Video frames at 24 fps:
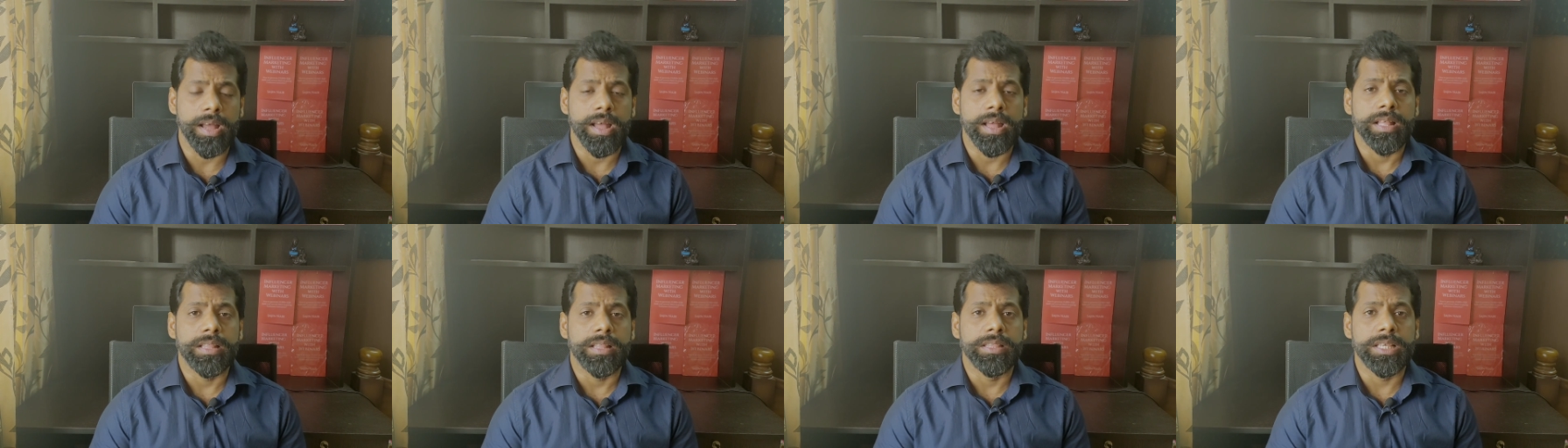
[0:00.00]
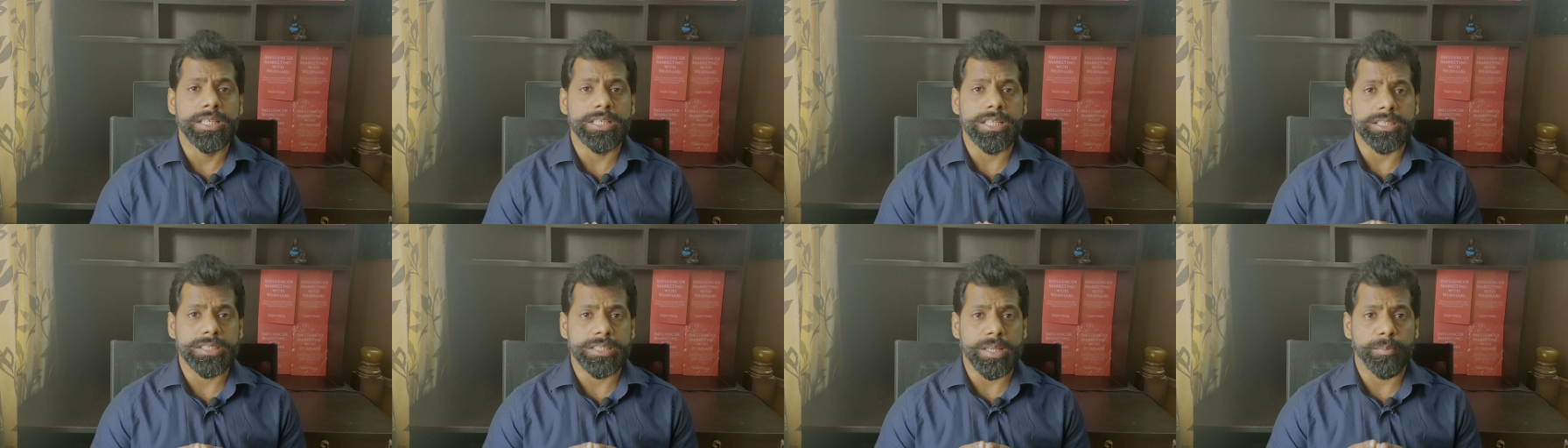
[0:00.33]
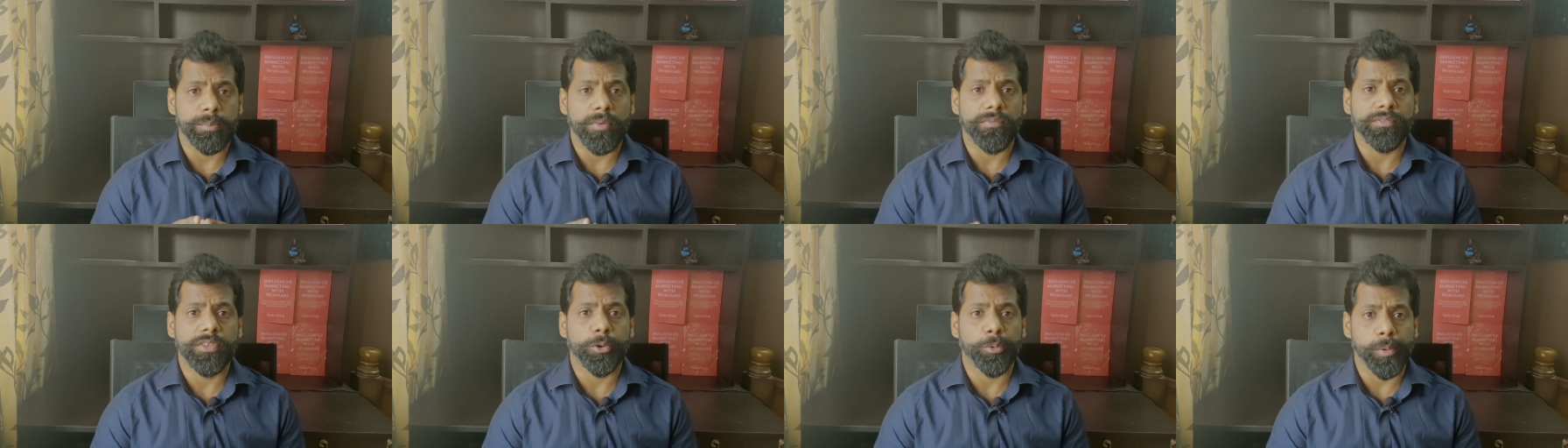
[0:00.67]
These are some of
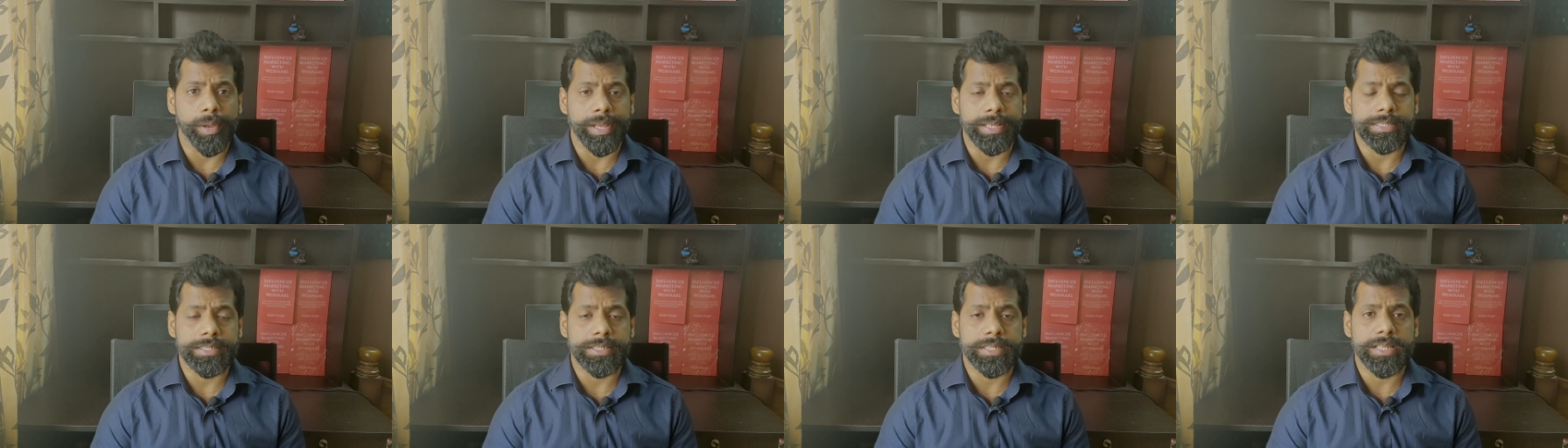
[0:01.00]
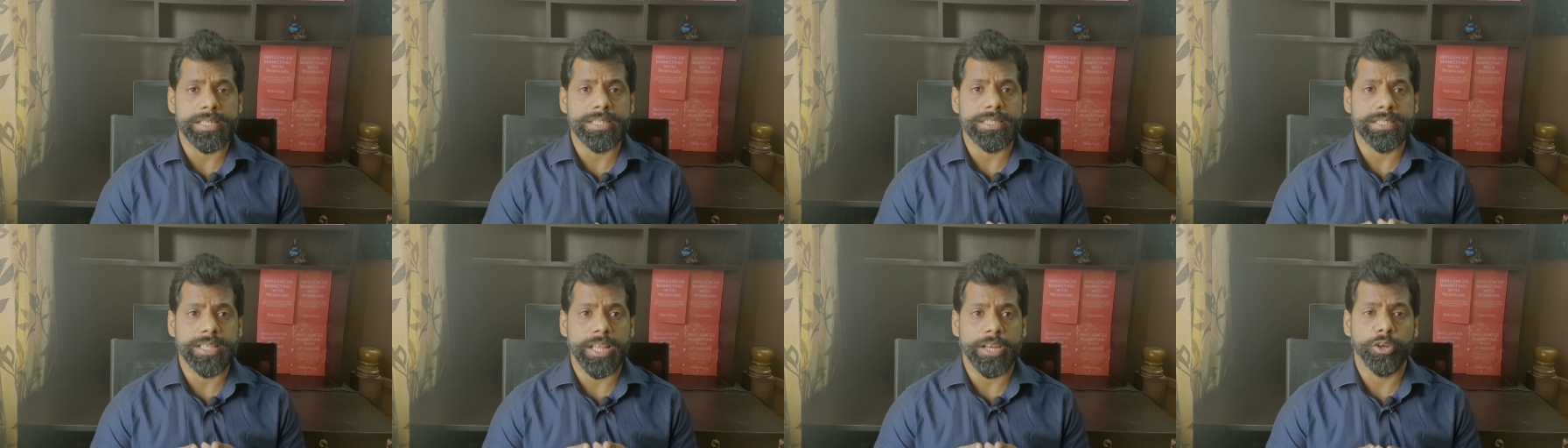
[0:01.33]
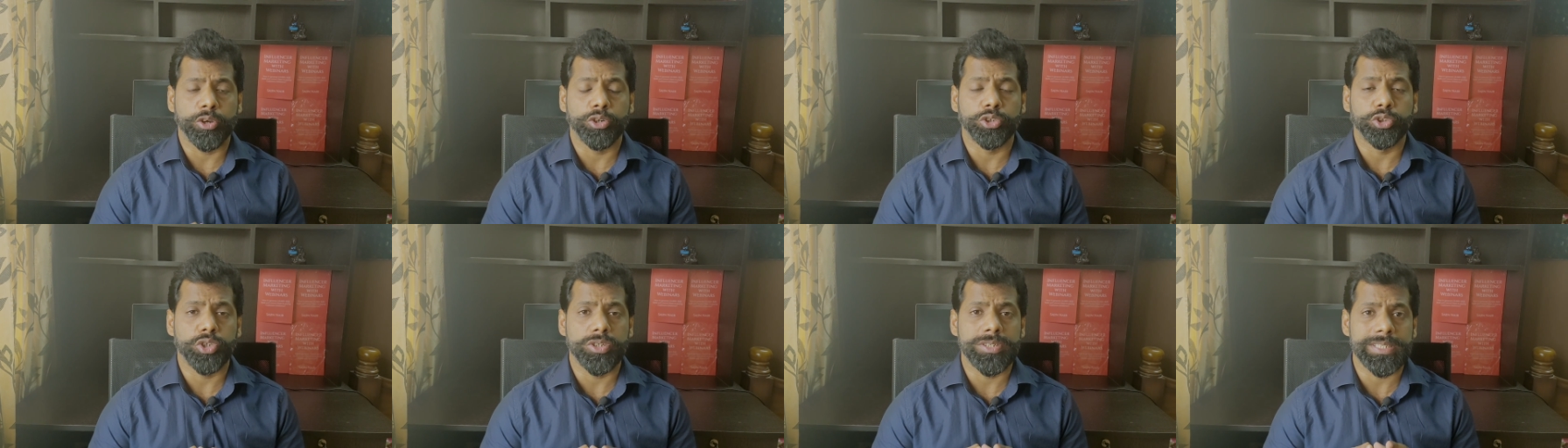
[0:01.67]
the questions that you
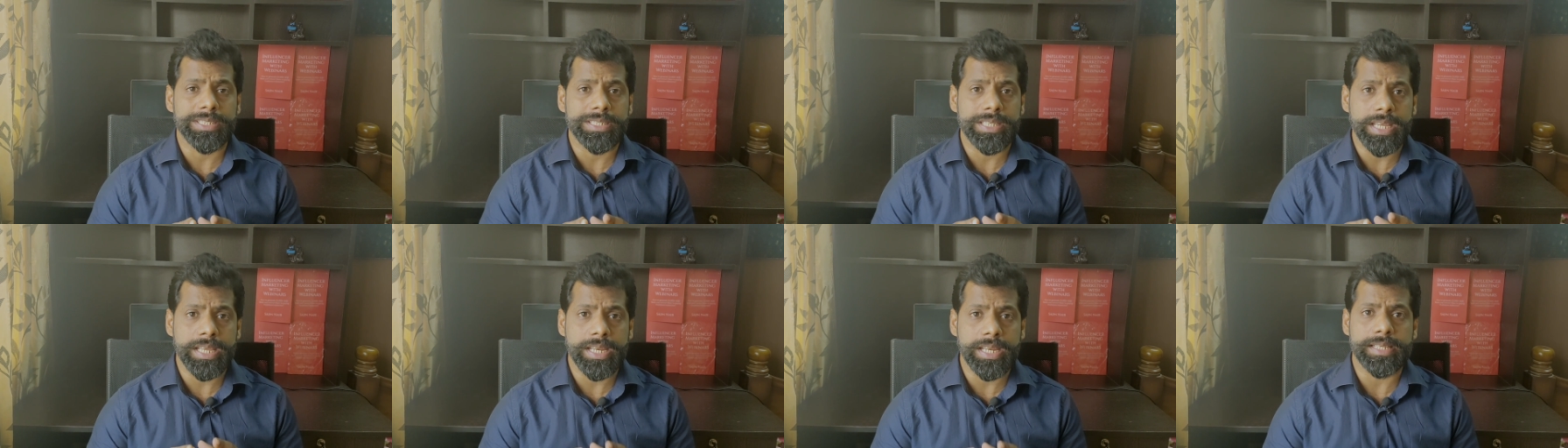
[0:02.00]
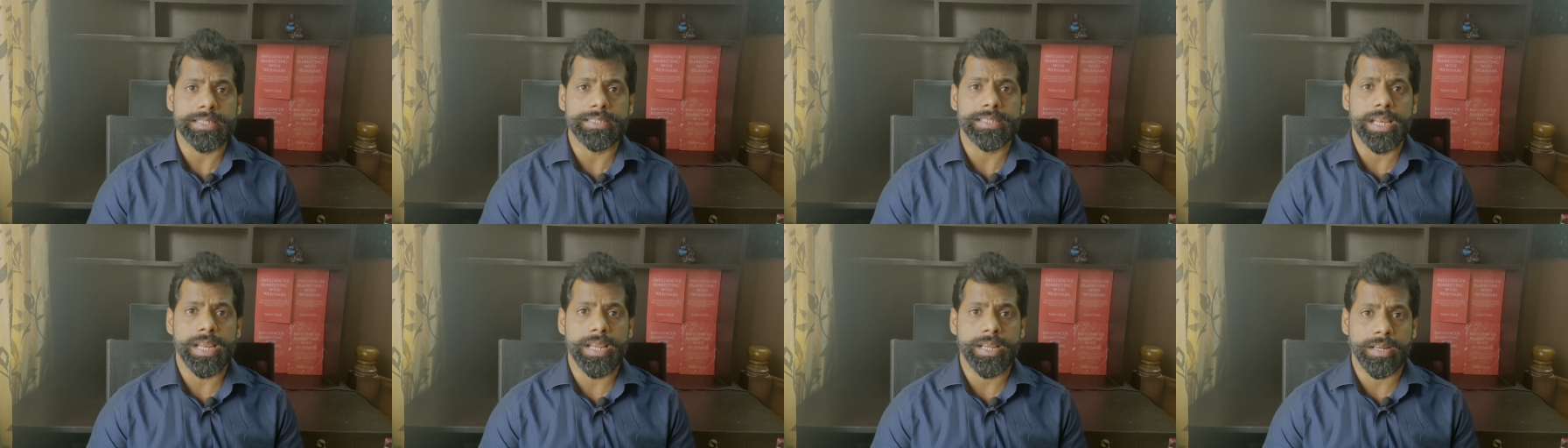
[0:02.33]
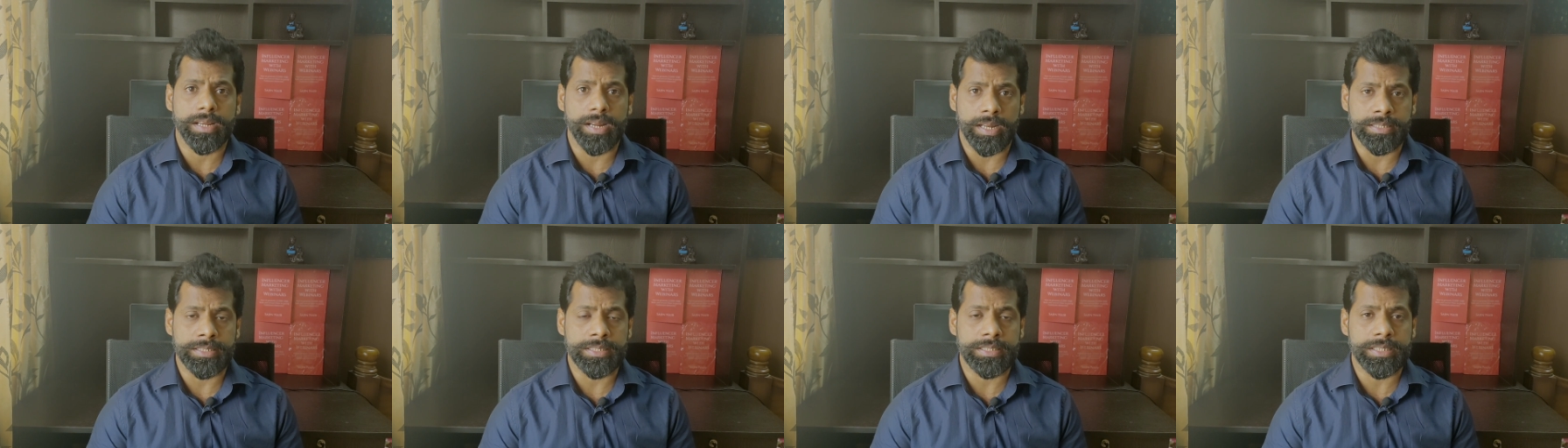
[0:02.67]
should seriously
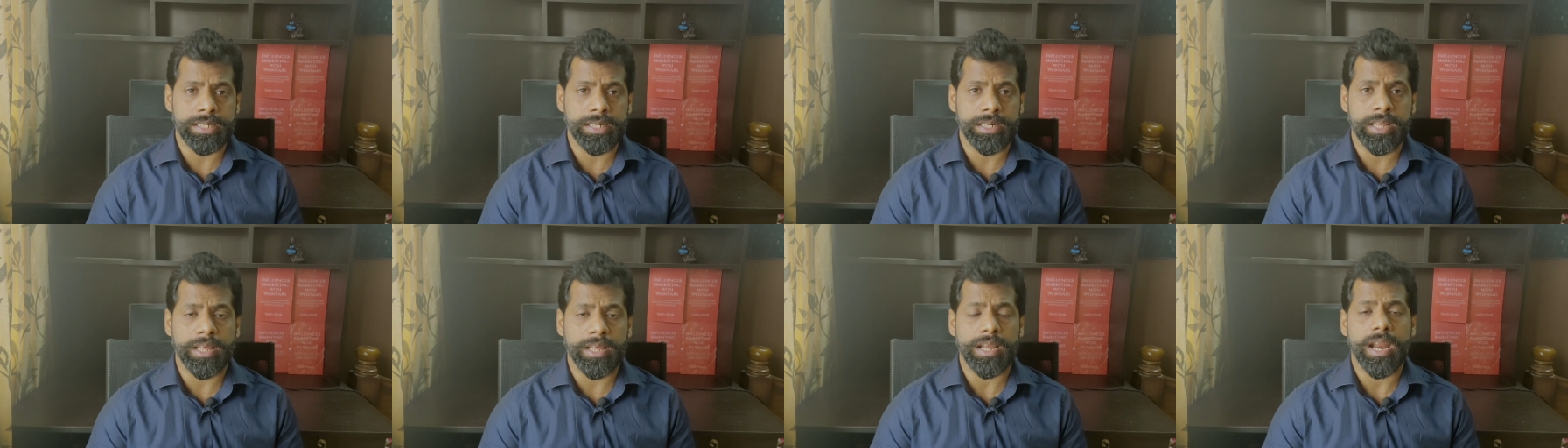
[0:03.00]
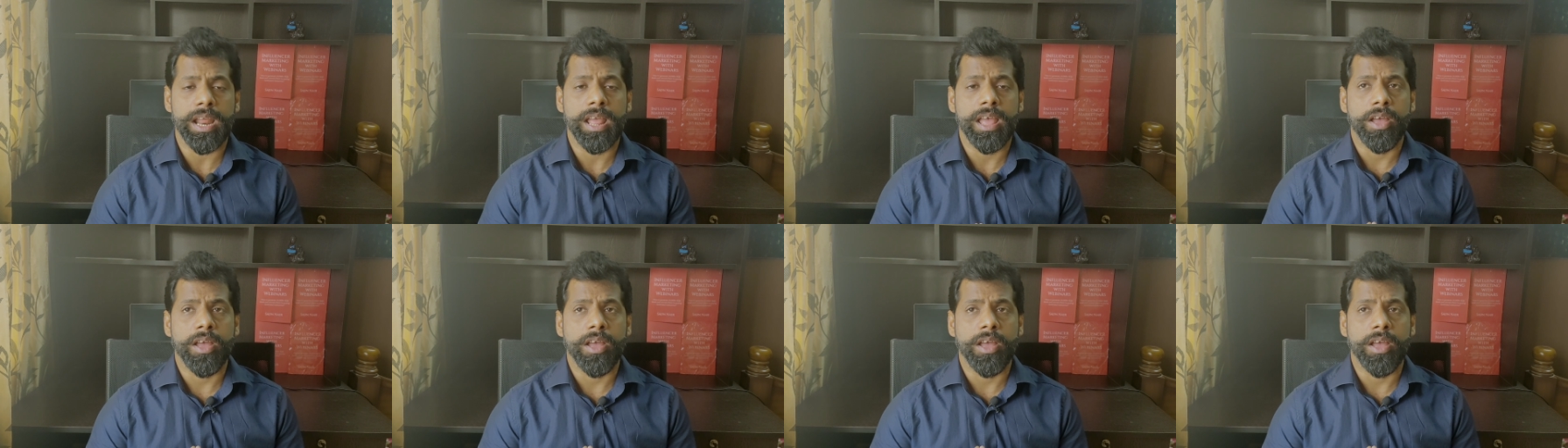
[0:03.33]
consider